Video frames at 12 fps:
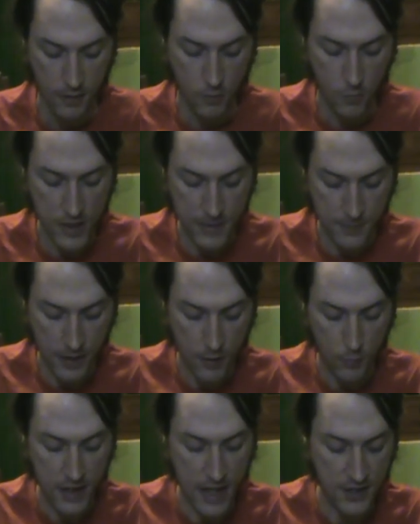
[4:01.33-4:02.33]
we
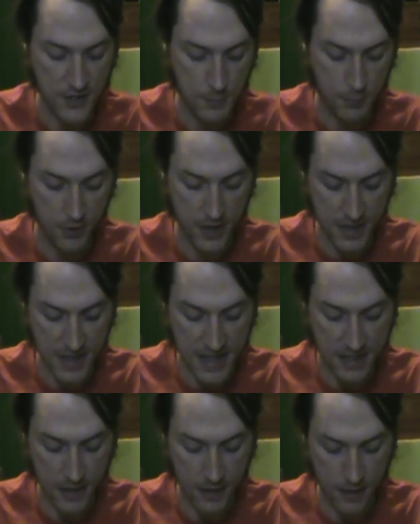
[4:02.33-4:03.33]
got some pretty
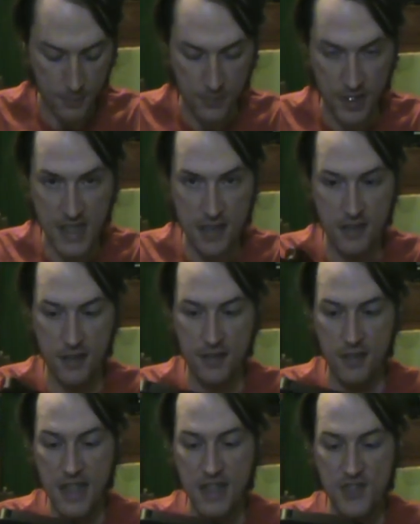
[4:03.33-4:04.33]
neat
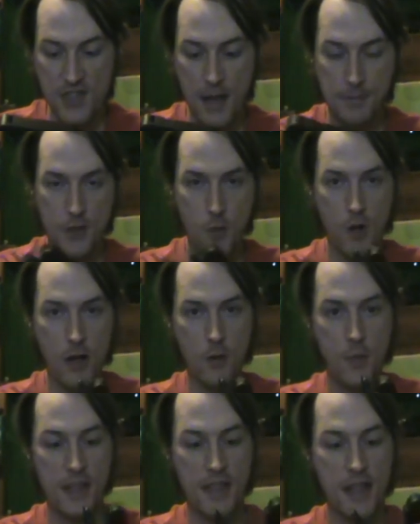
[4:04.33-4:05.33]
stuff to work
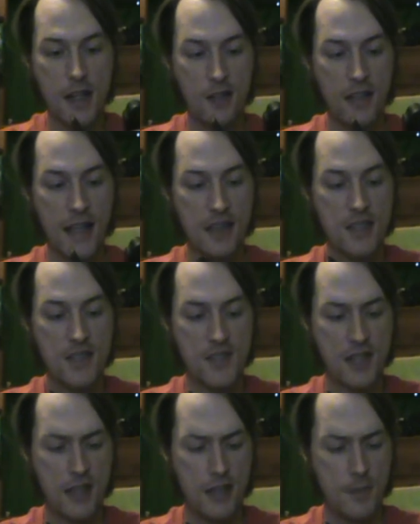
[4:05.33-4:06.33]
with here, like this
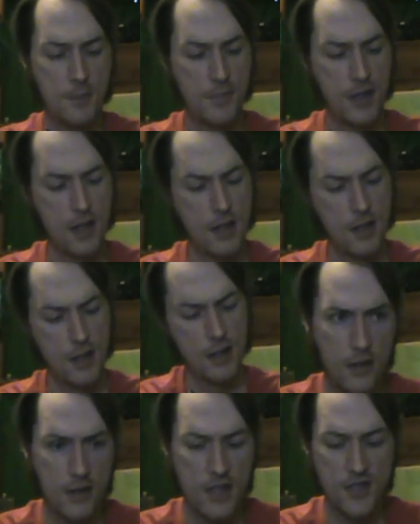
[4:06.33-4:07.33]

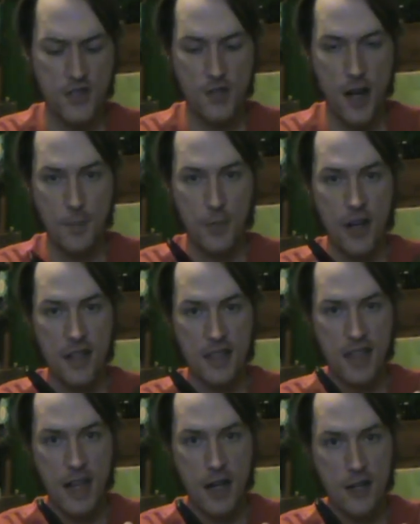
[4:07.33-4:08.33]
tripod
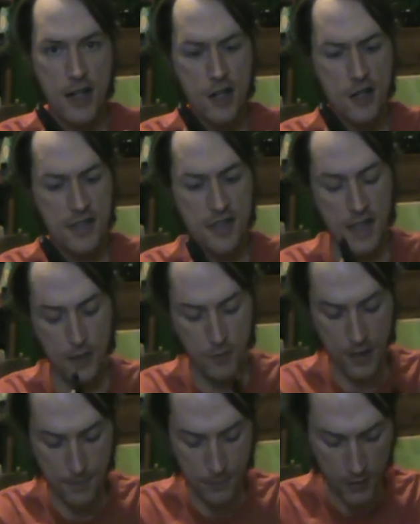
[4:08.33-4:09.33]
carrier thing,
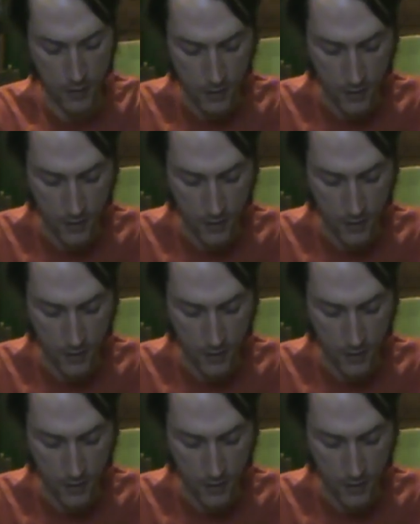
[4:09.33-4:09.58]
whatever.